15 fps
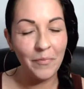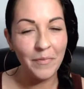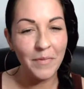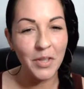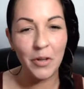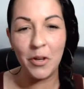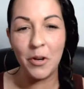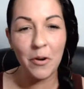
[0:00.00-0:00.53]

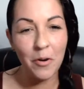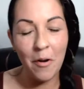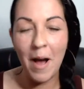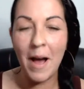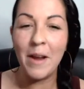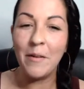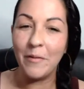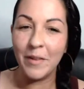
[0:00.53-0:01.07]
So you don't know
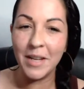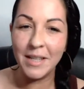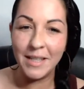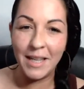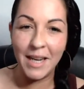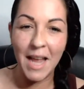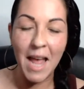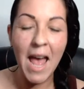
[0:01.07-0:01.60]
how to fix
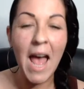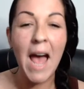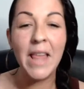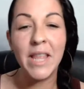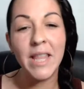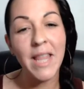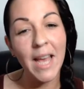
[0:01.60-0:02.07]
it. And then